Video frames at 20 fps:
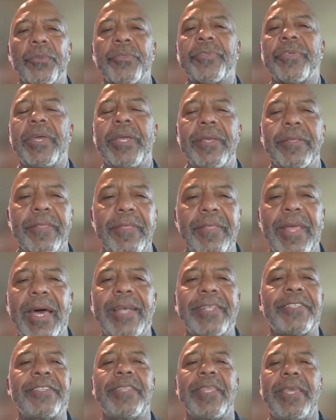think
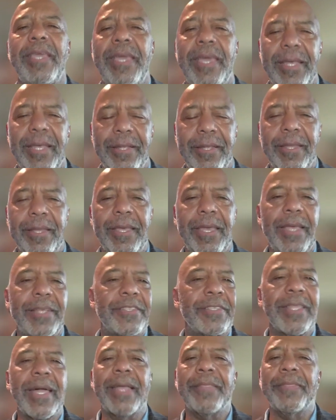that's the end.
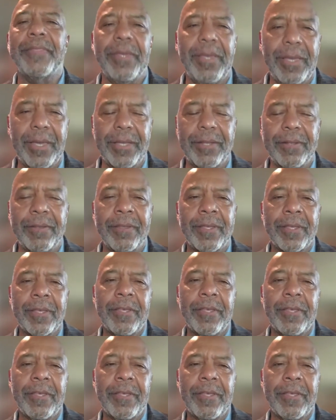It's not the end.